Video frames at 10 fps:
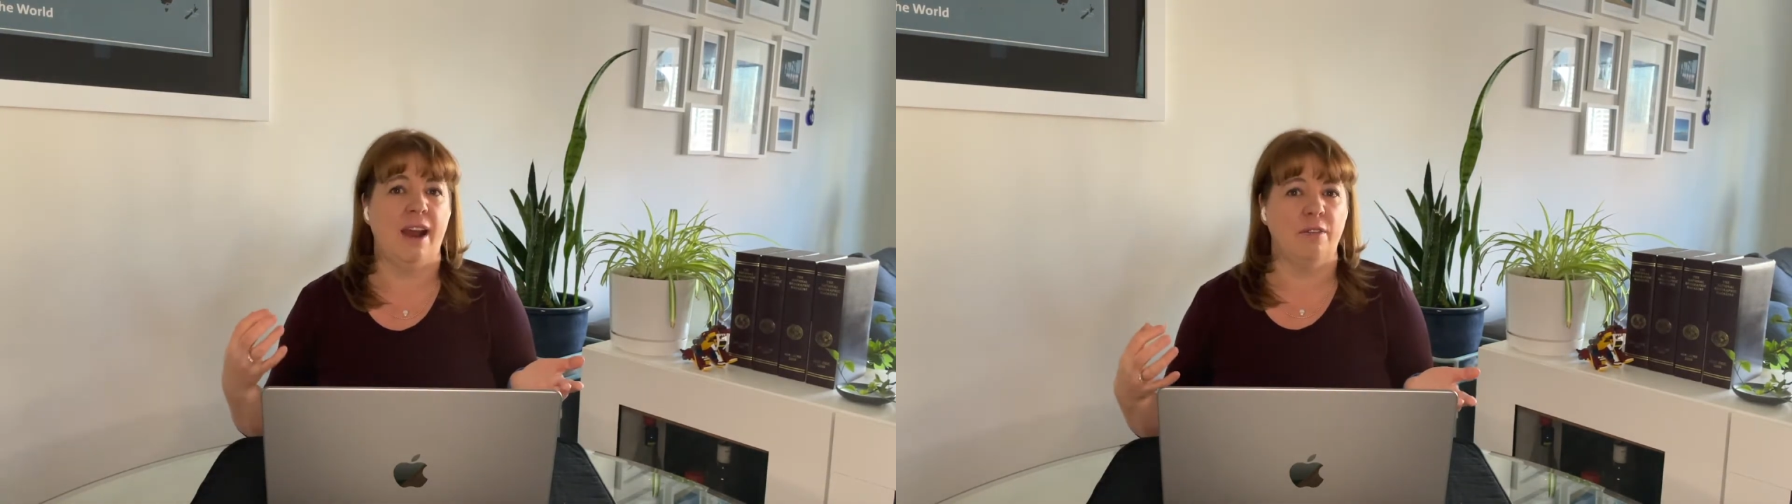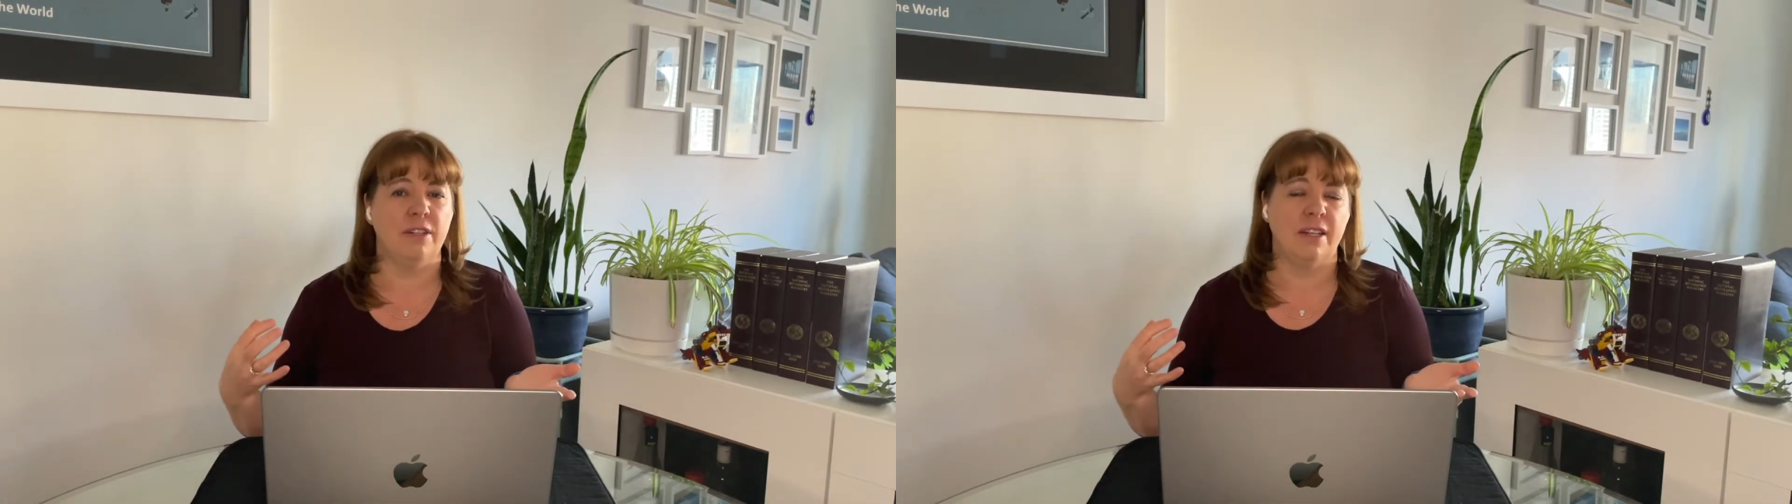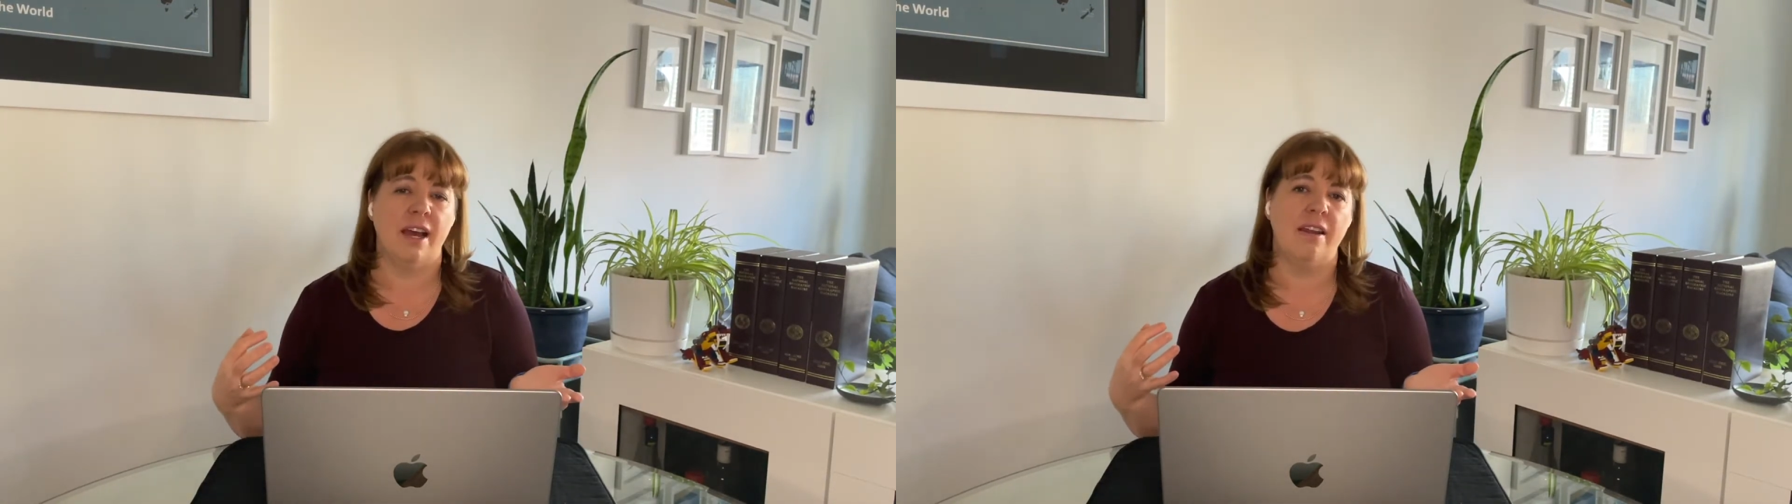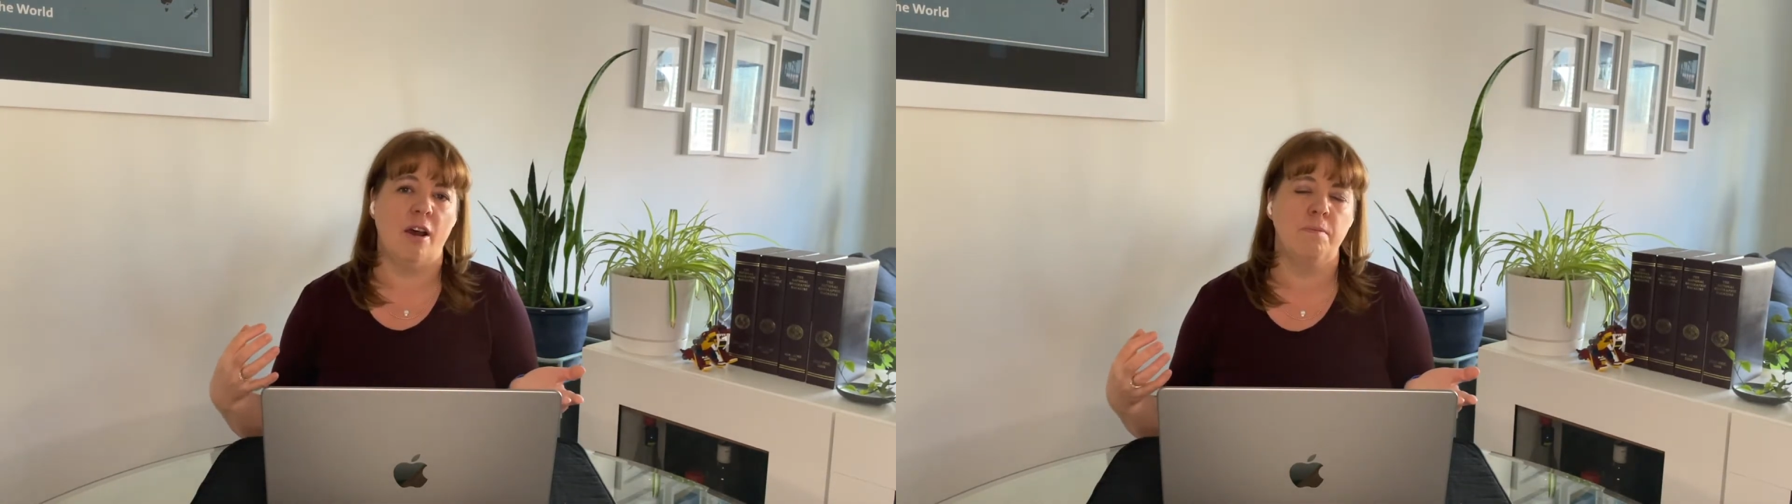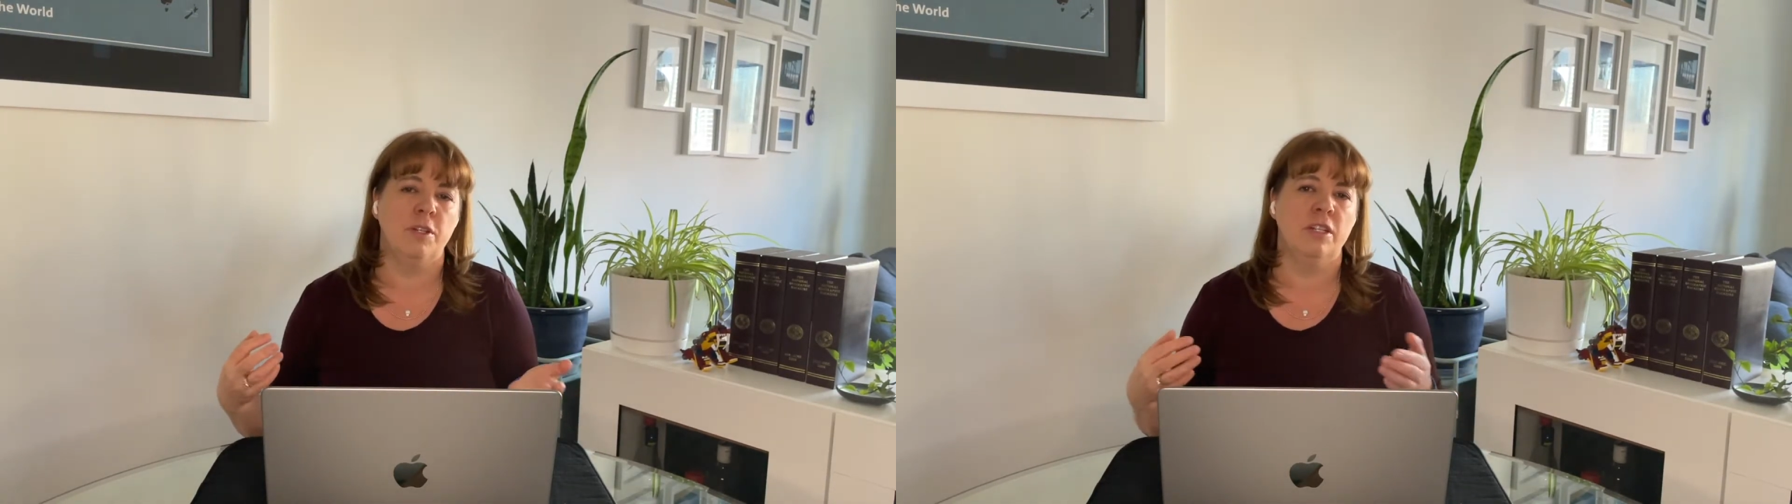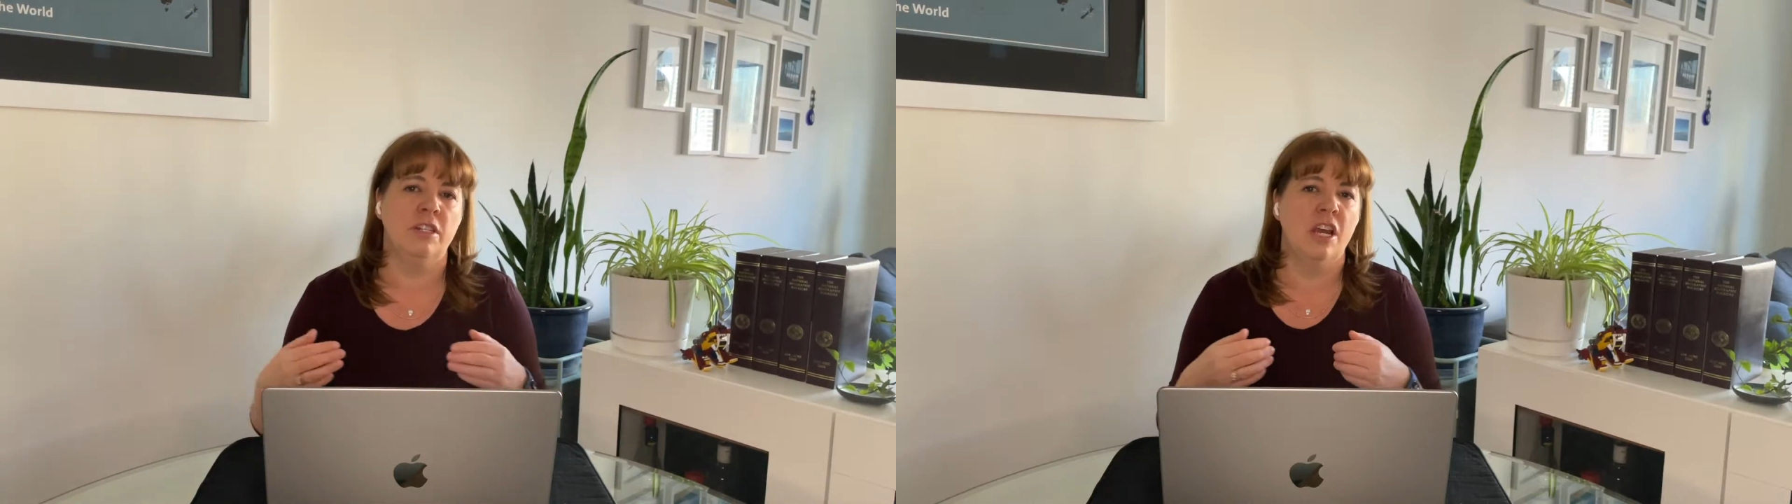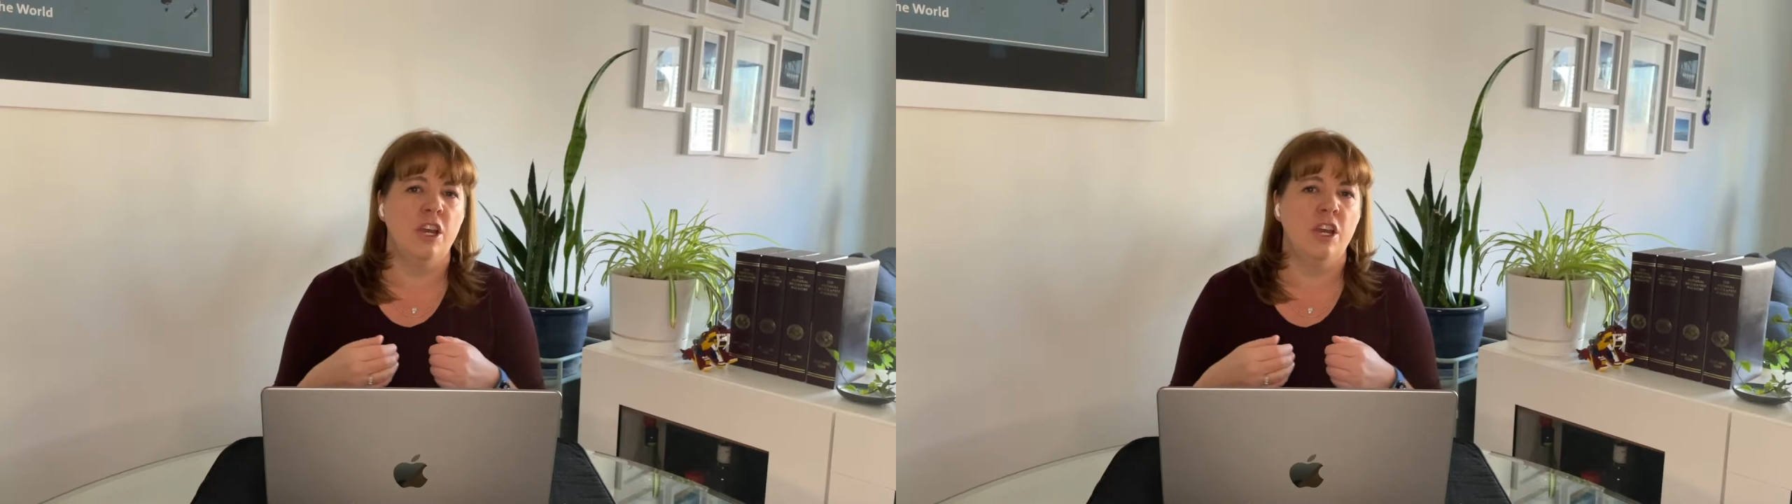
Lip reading: outside options.